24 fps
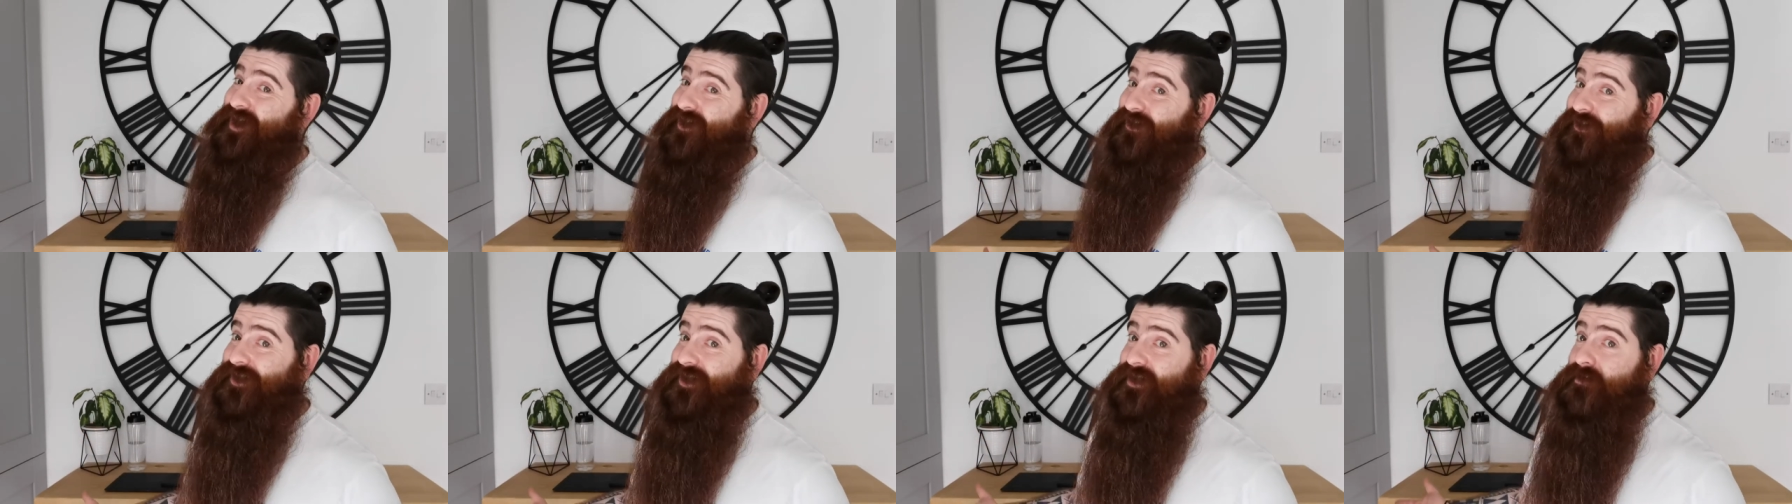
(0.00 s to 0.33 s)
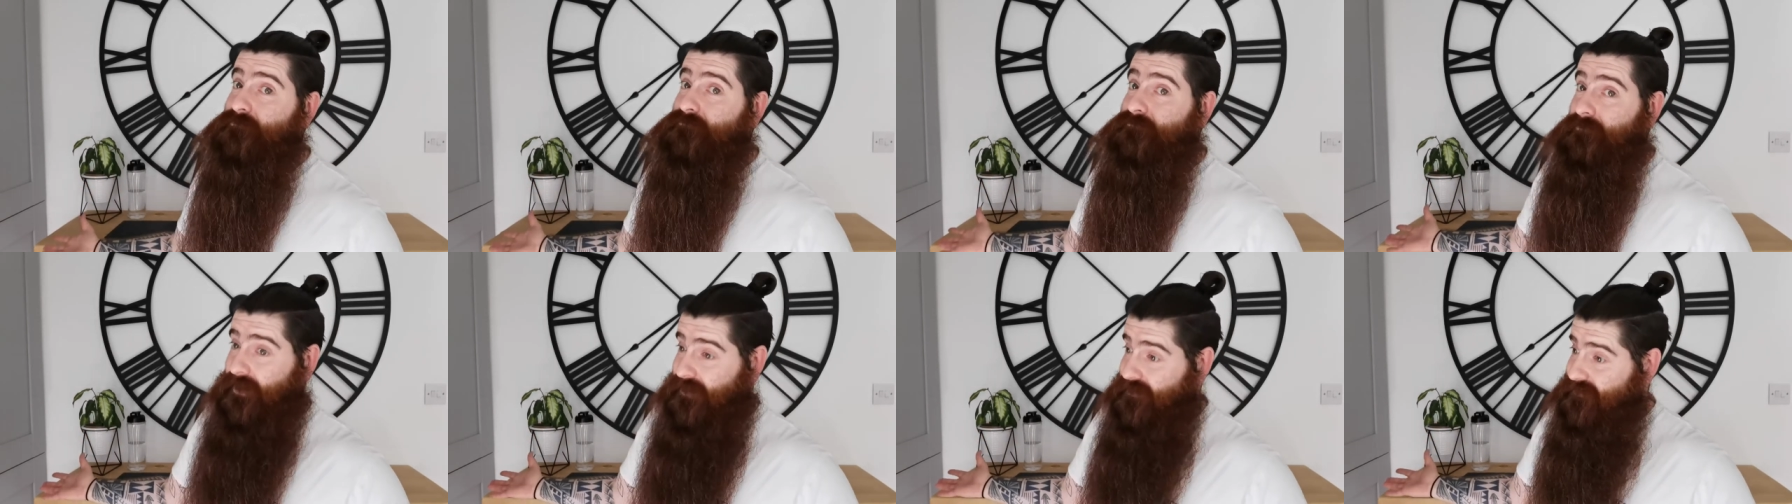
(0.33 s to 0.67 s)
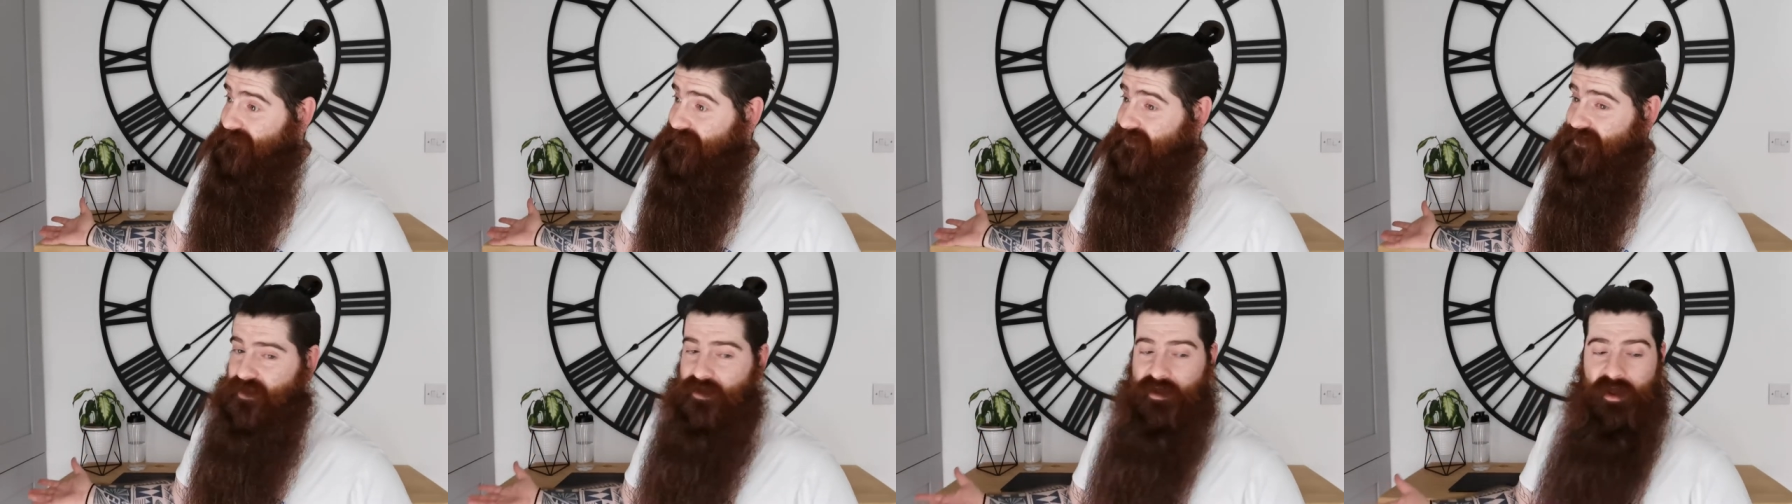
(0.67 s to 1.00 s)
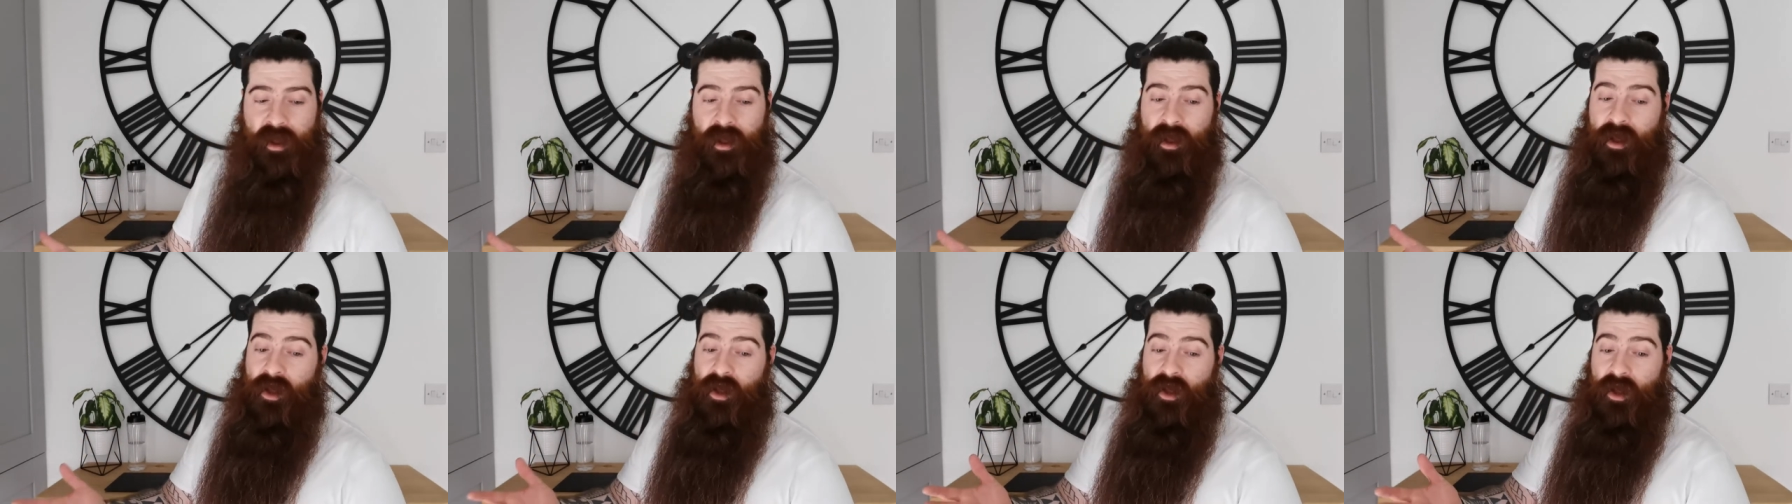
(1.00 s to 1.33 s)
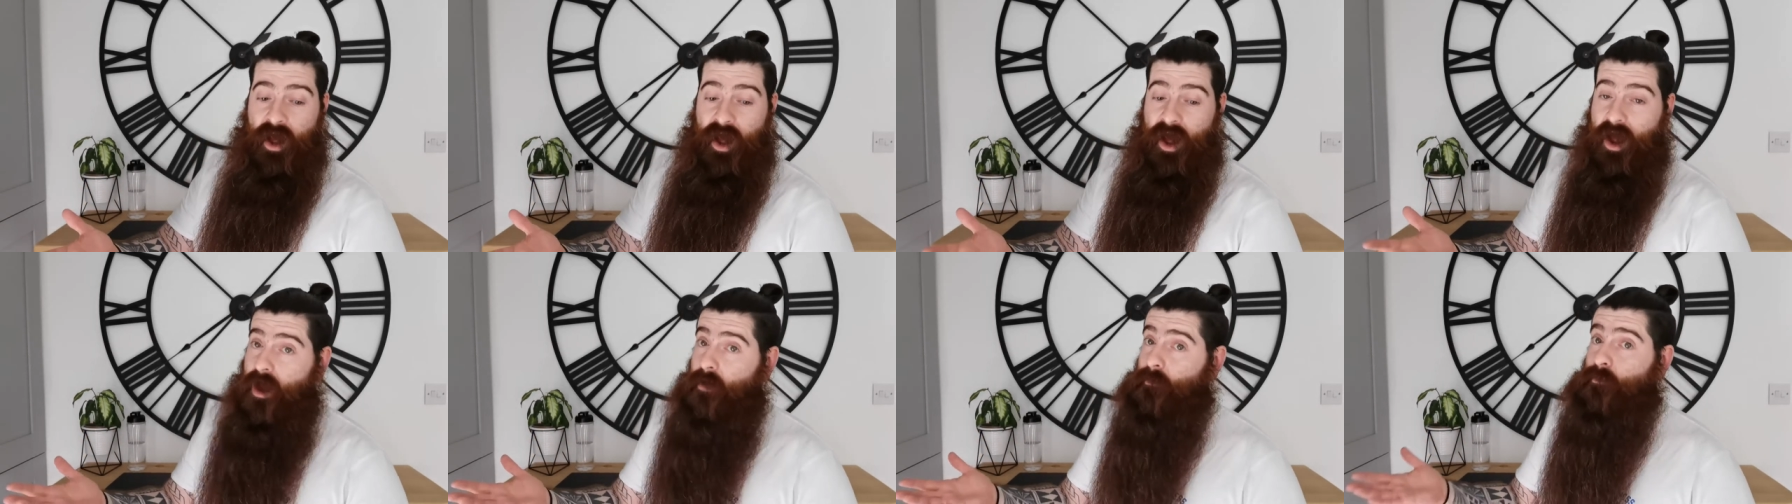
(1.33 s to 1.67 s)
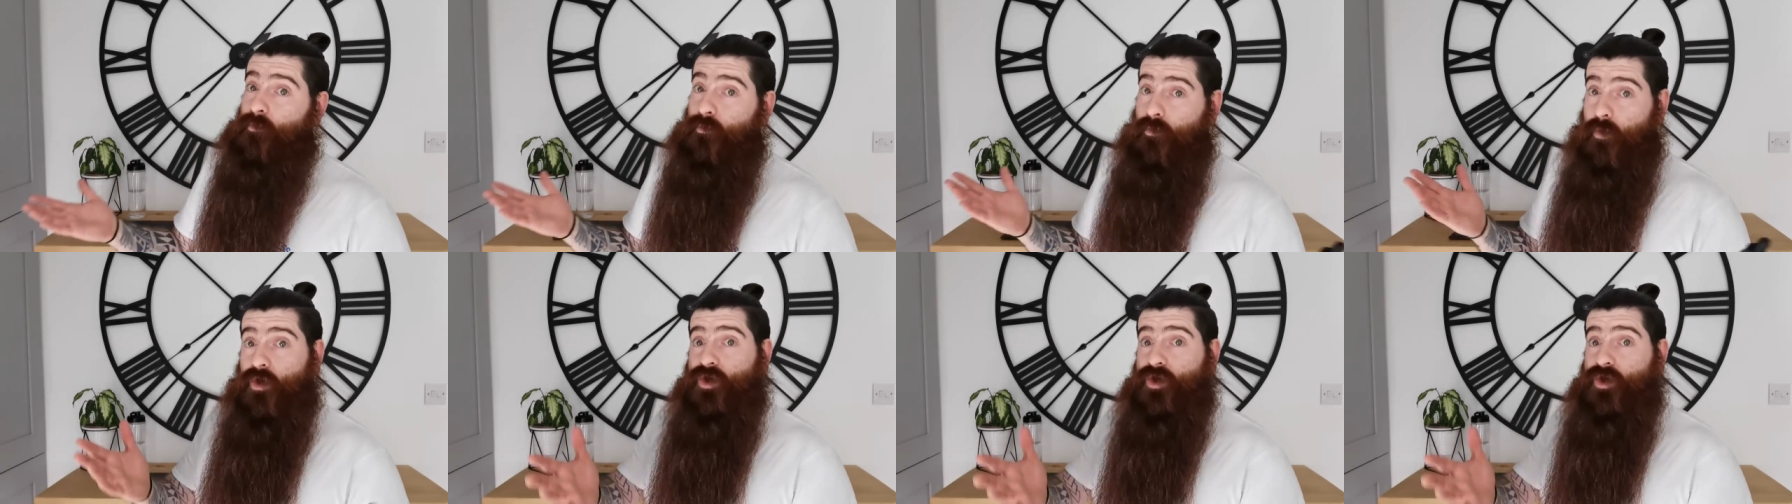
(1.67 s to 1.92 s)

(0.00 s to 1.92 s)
Ollie, like I say, um,